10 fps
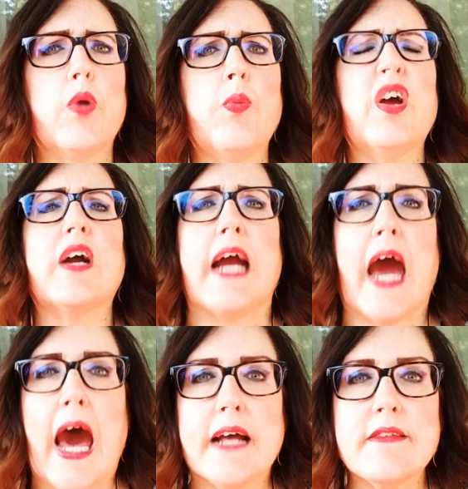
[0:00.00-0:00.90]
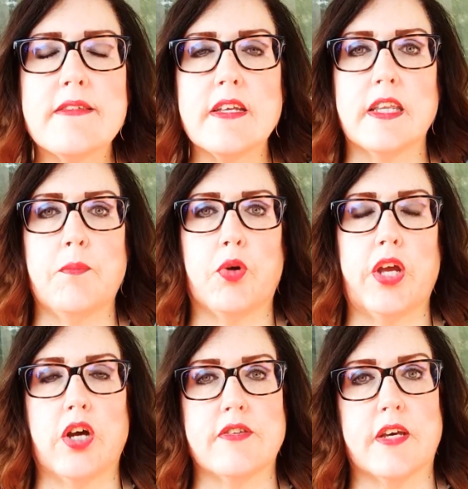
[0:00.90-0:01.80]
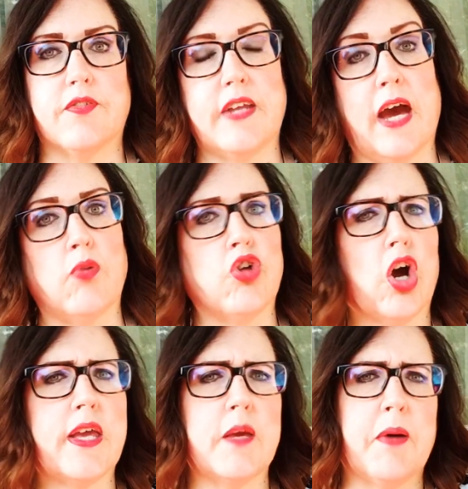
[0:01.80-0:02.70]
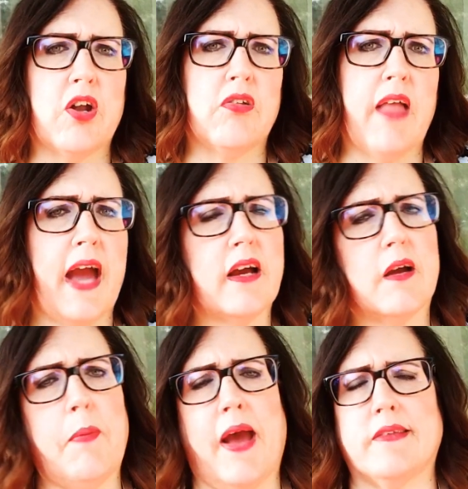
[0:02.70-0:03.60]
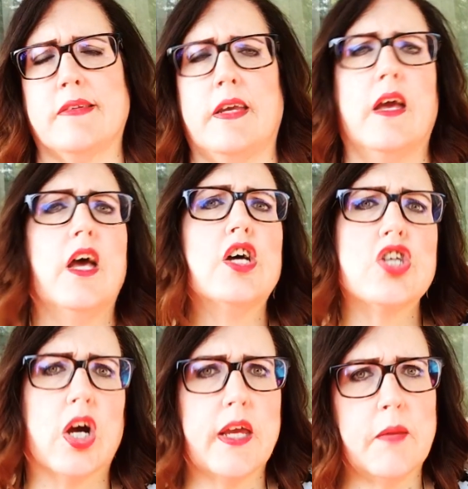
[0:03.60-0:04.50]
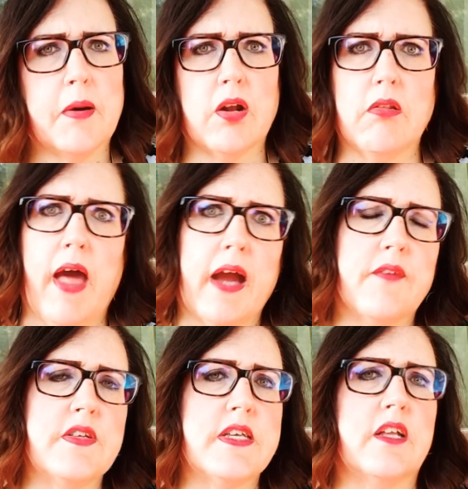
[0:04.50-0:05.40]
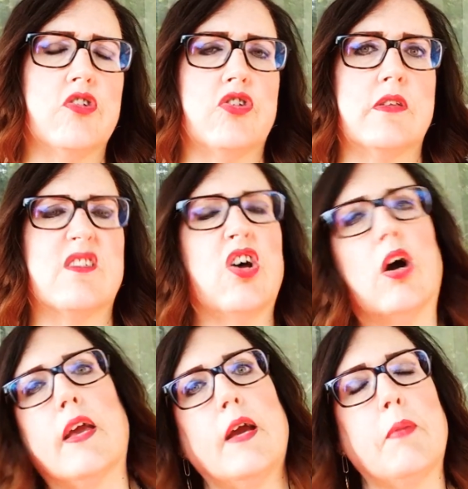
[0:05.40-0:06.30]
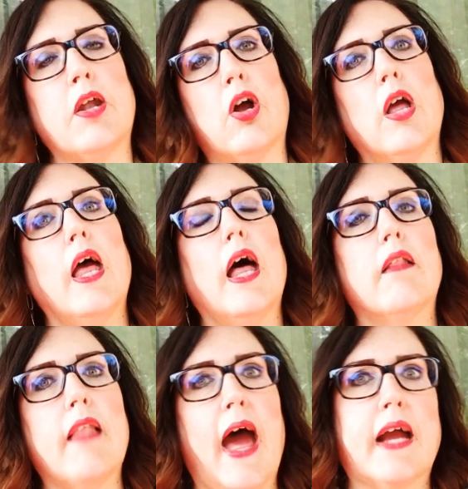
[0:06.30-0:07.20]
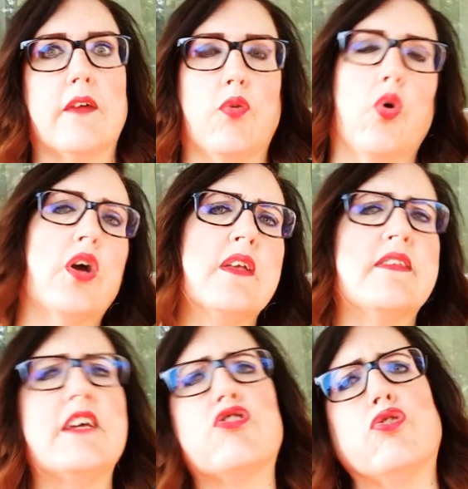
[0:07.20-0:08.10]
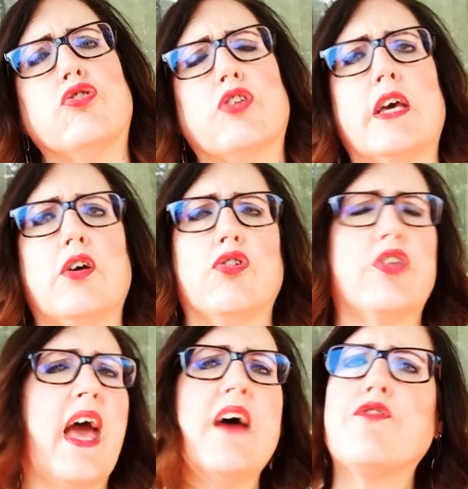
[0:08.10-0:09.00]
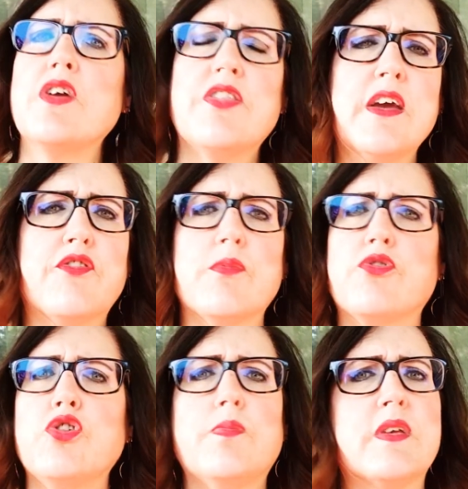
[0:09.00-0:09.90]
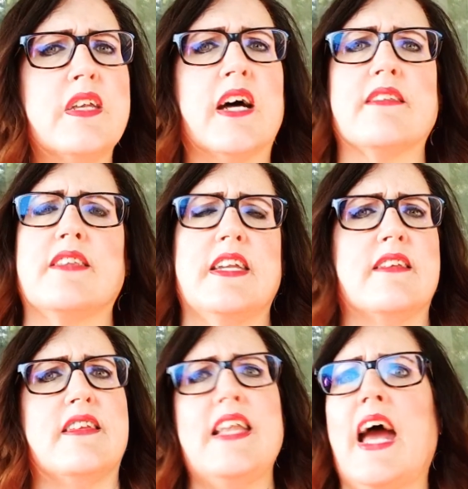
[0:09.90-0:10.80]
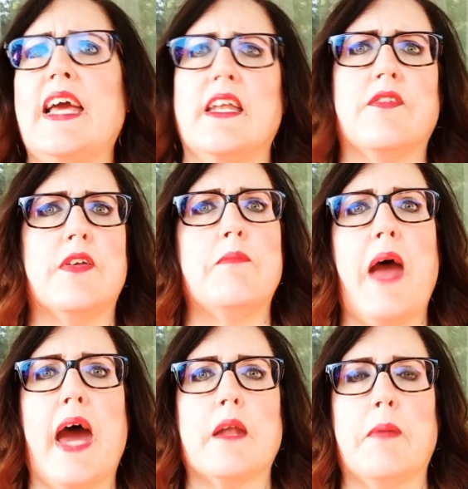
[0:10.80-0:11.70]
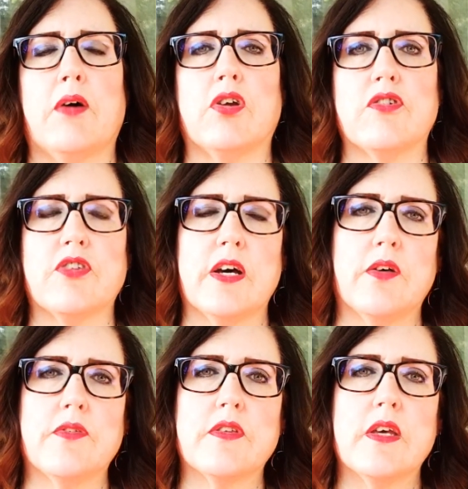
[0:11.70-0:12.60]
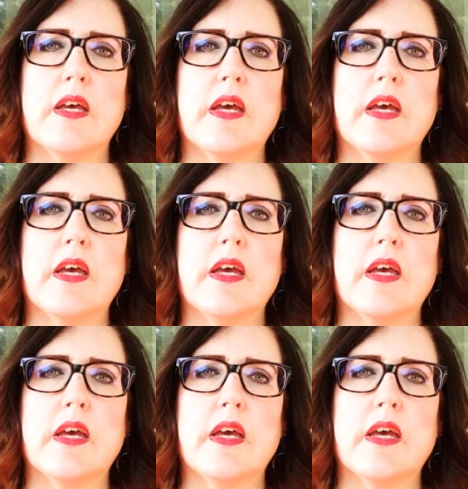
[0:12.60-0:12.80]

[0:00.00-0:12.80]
When we are constantly putting ourselves down, talking about our lack of capacity, talking about our lack of intelligence, talking about our lack of organizational skills, everything from soup to nuts that is negative and bad about ourselves,